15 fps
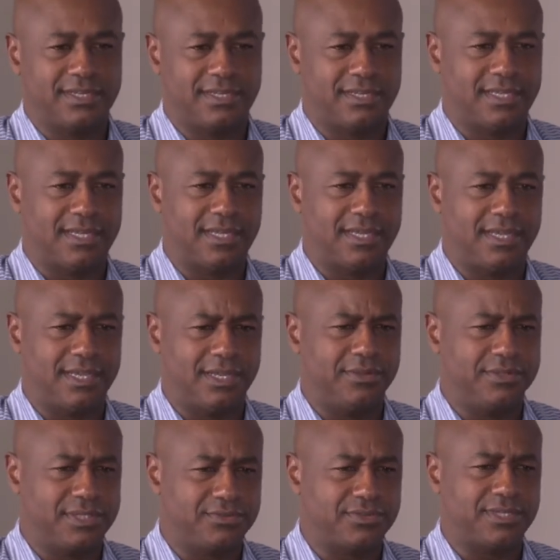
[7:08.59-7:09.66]
And
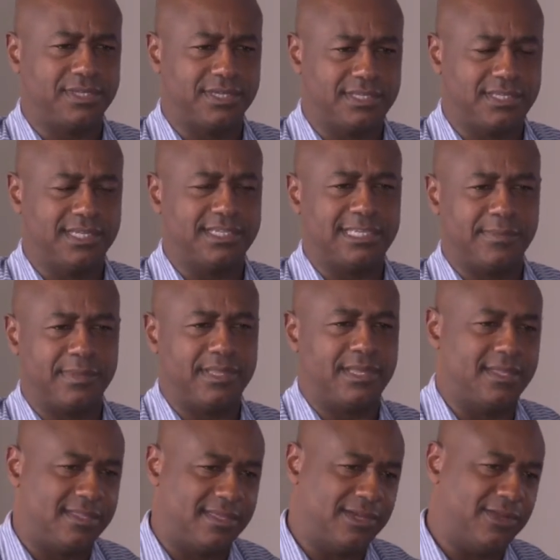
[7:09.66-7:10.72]
it's interesting to see some of
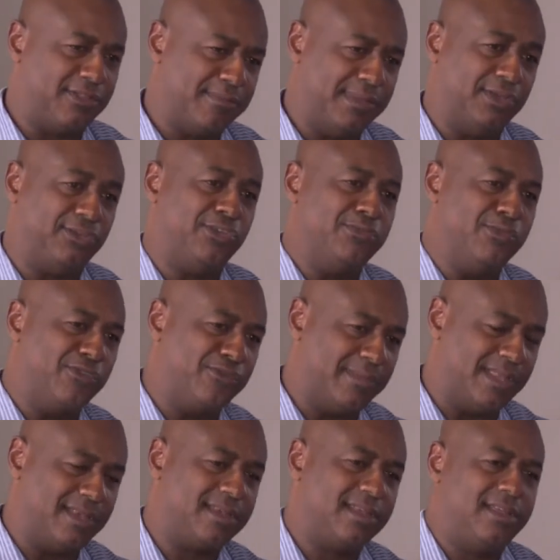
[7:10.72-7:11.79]
the Me Too
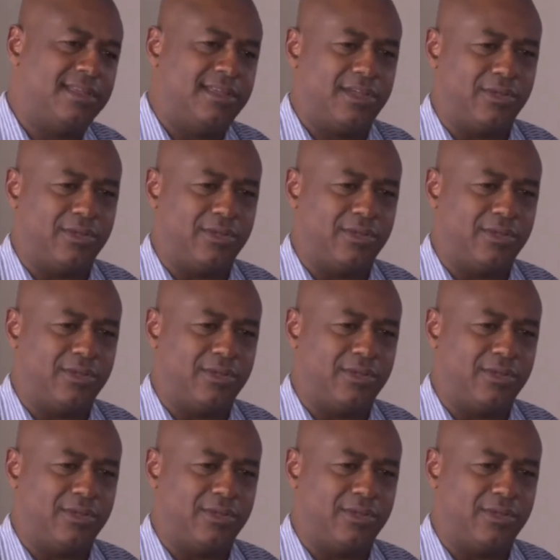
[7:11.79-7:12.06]
movement